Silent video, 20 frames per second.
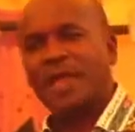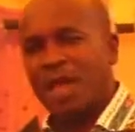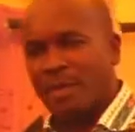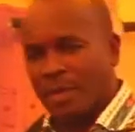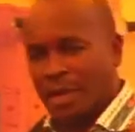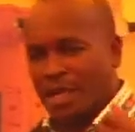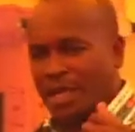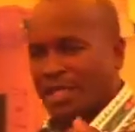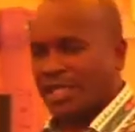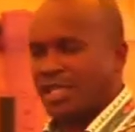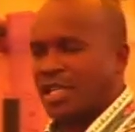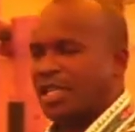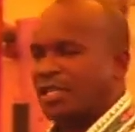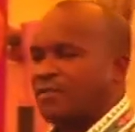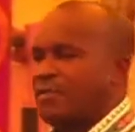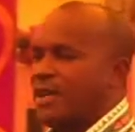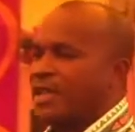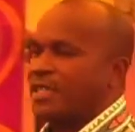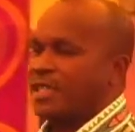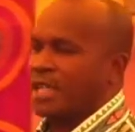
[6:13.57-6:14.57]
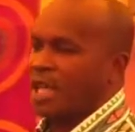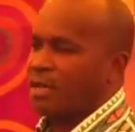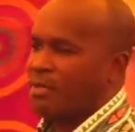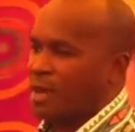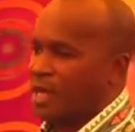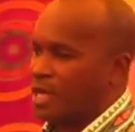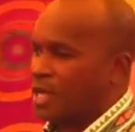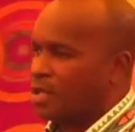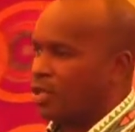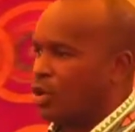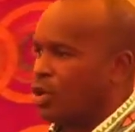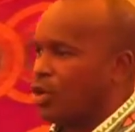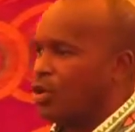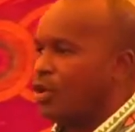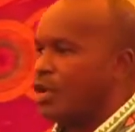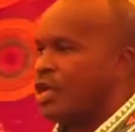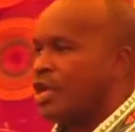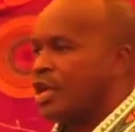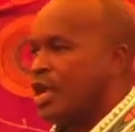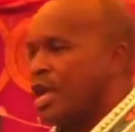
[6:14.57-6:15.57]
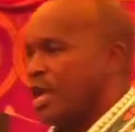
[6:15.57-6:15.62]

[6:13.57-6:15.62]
But let's just first start by just honoring